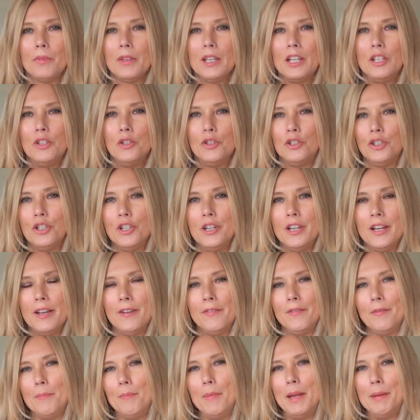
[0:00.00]
You shouldn't
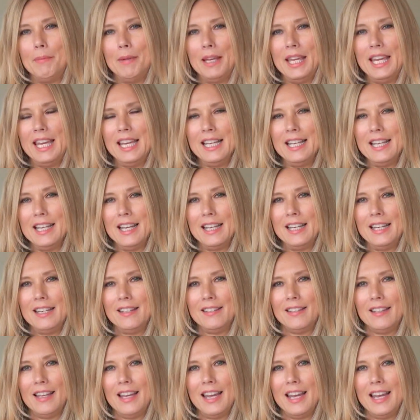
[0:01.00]
have maybe eaten
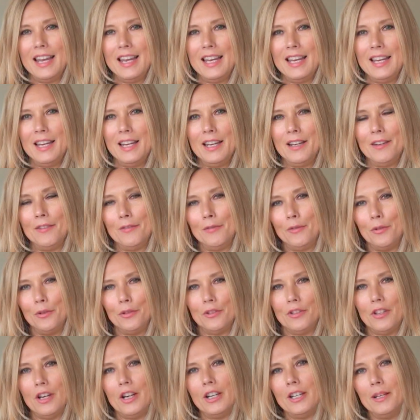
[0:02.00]
anything for
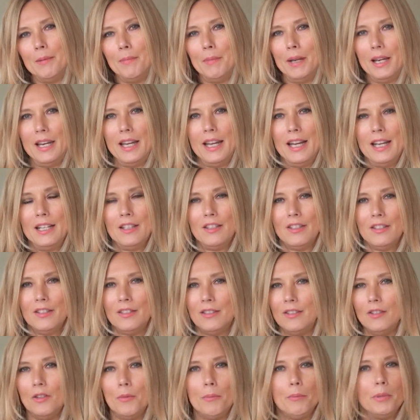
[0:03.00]
30 minutes,
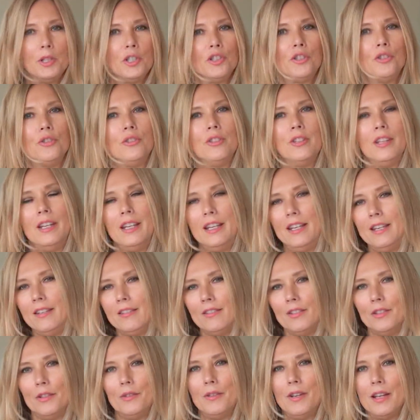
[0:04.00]
not brushed your
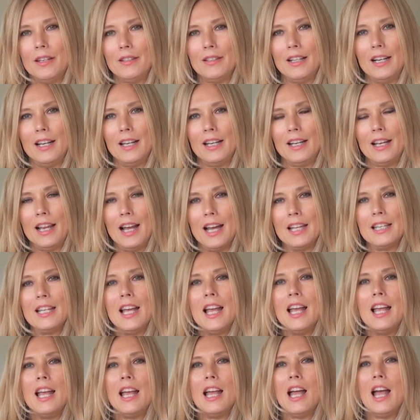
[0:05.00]
teeth, no, nothing like that.
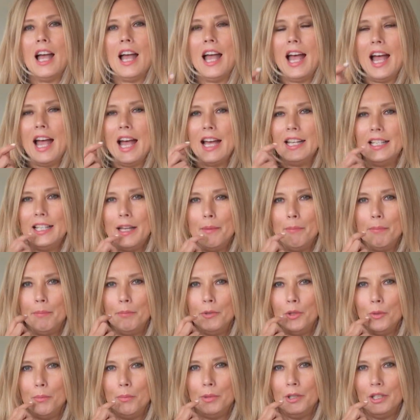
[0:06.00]
And then
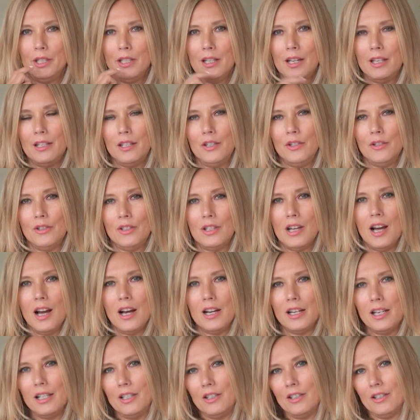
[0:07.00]
you put it under your
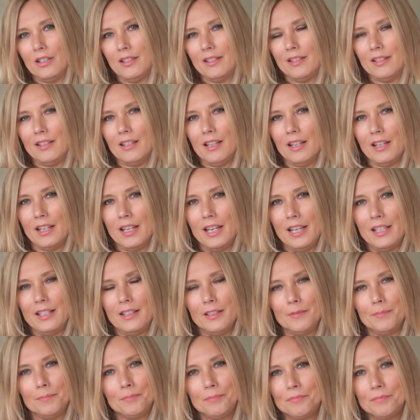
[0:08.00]
tongue and just suck it.